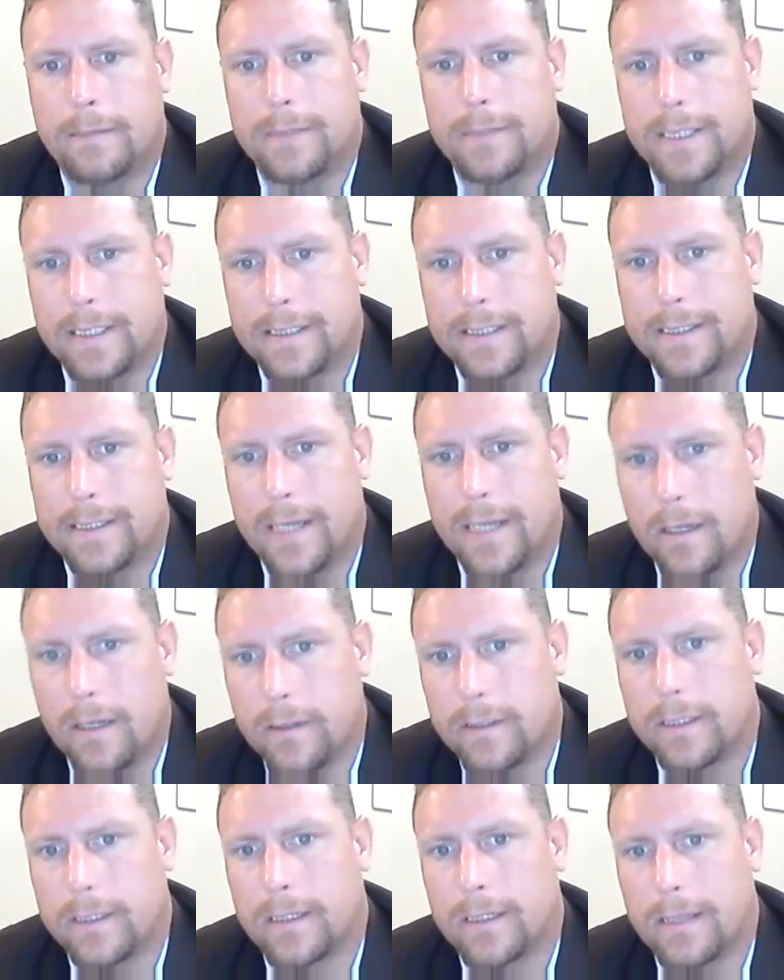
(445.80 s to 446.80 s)
and
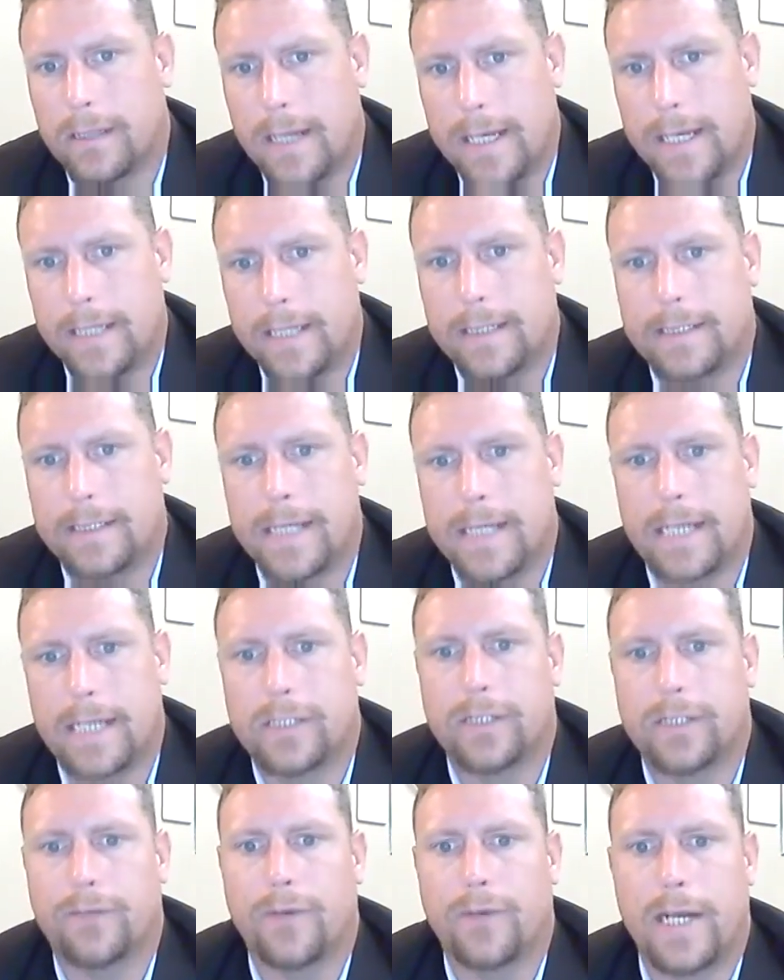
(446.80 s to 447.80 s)
until the client is
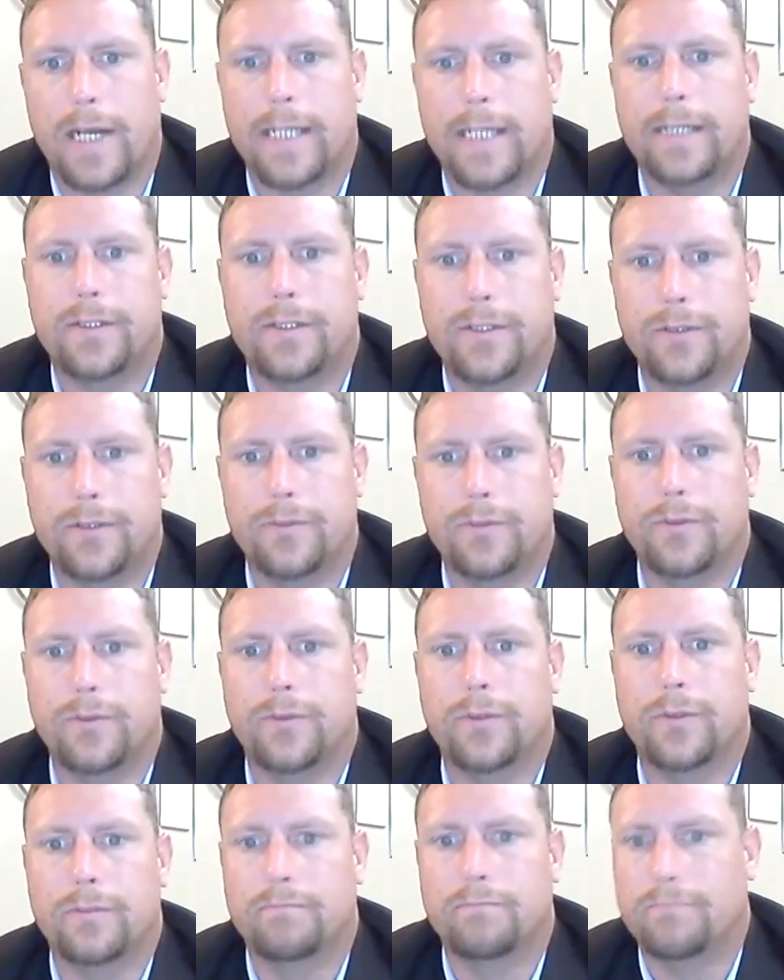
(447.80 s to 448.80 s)
actually ready
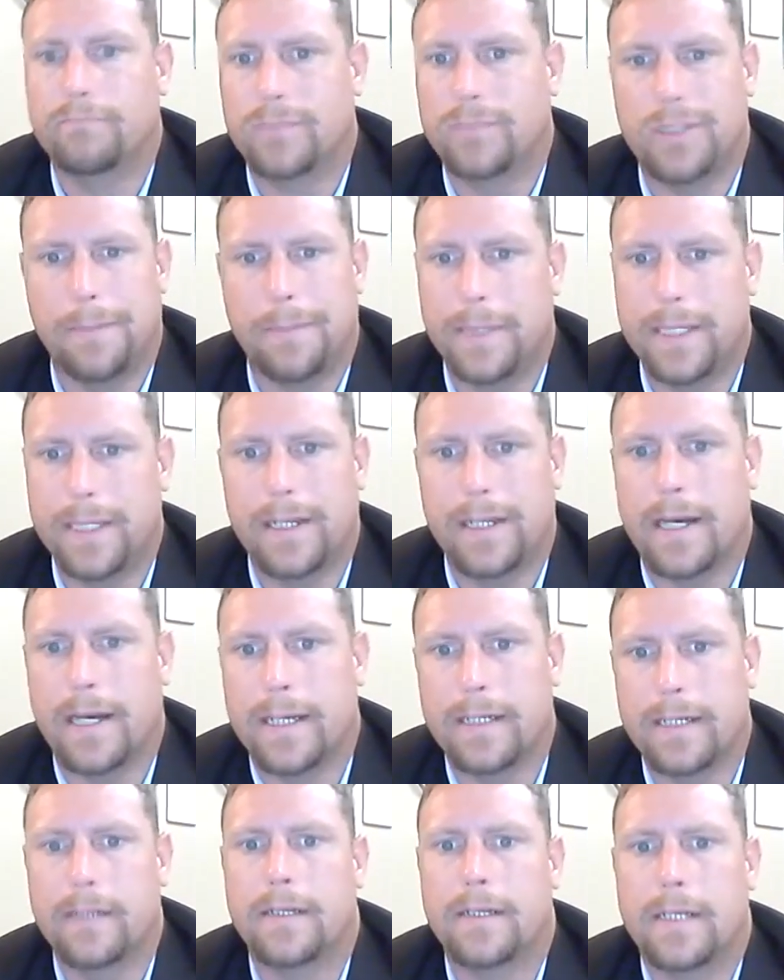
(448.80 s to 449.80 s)
to be
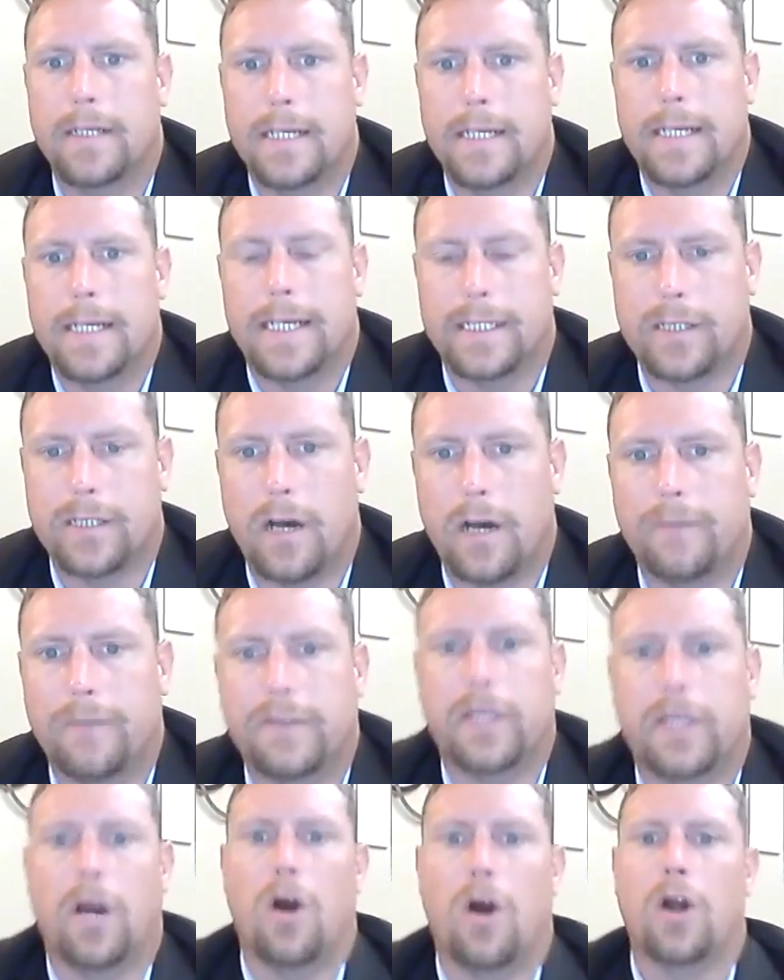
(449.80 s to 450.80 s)
done, it's
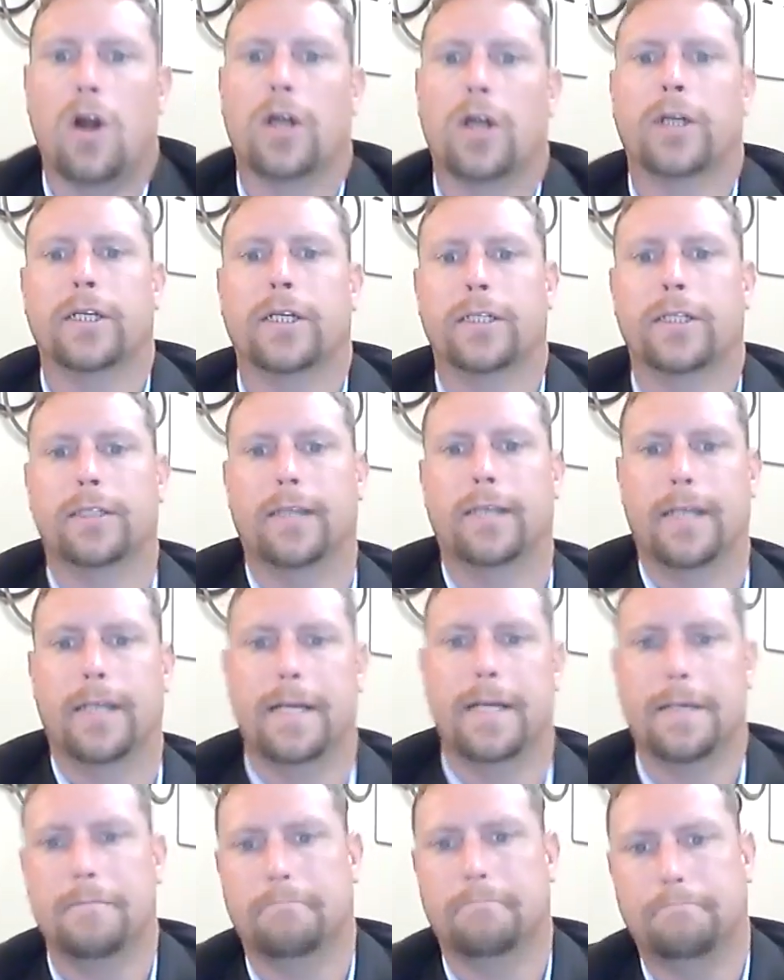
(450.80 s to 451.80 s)
awfully hard
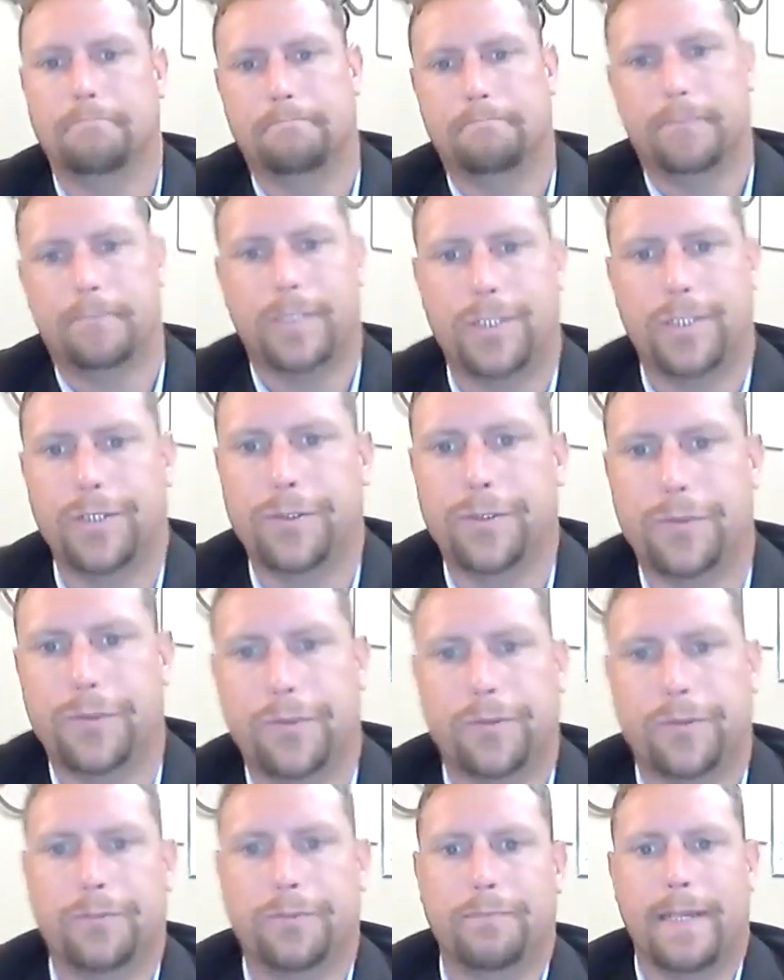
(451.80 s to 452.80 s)

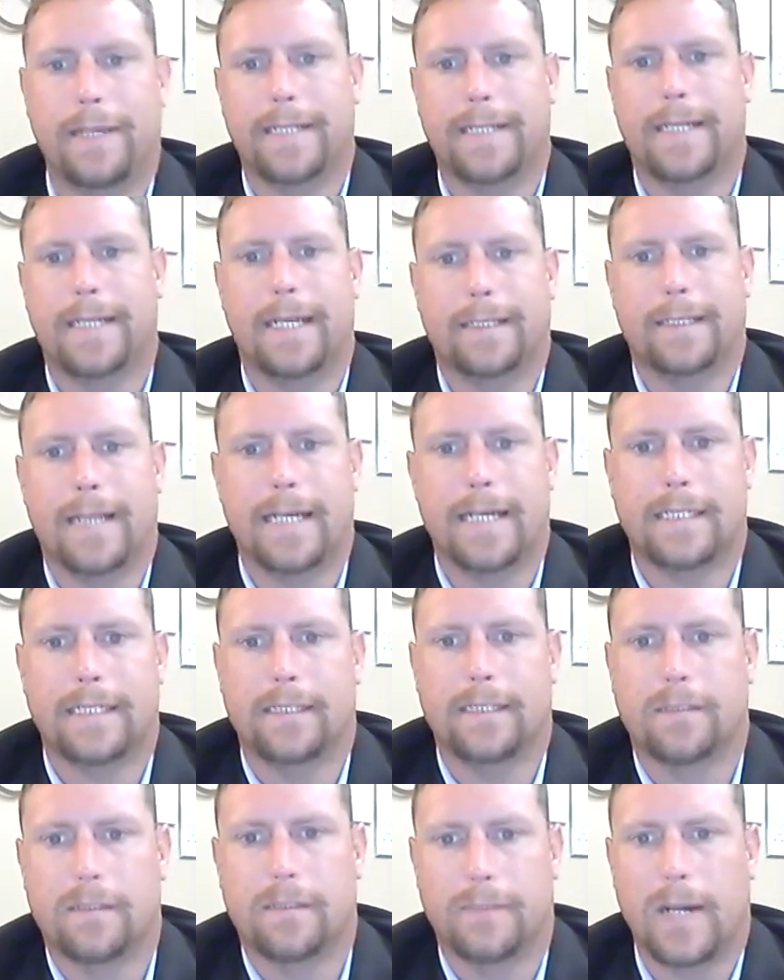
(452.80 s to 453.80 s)
to maintain
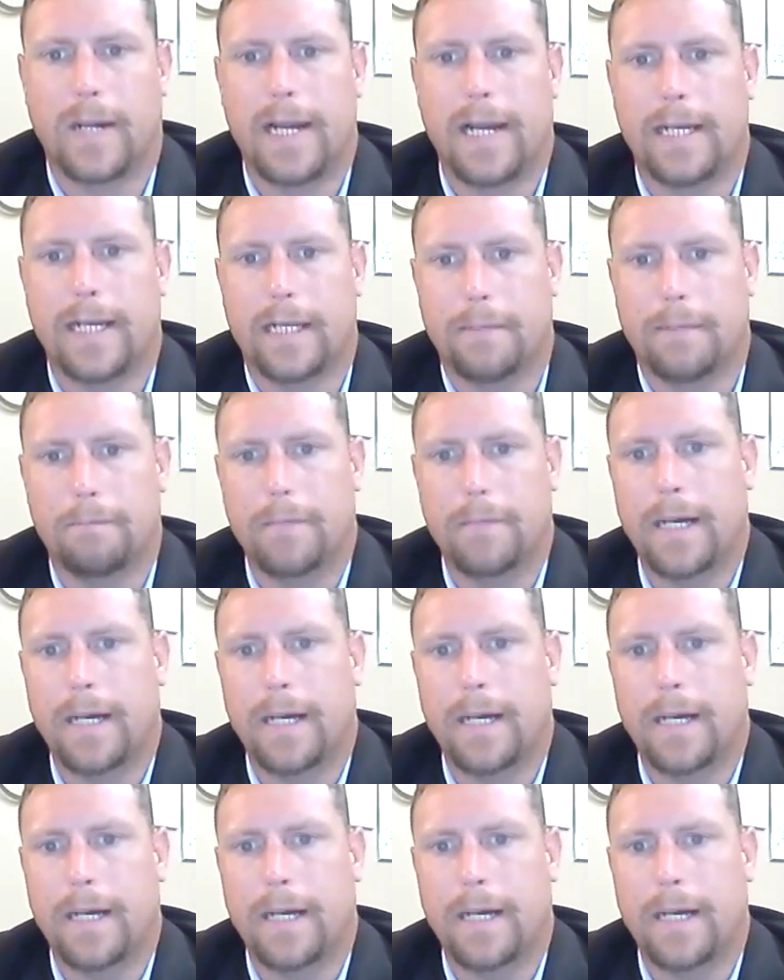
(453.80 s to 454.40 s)
lasting sobriety.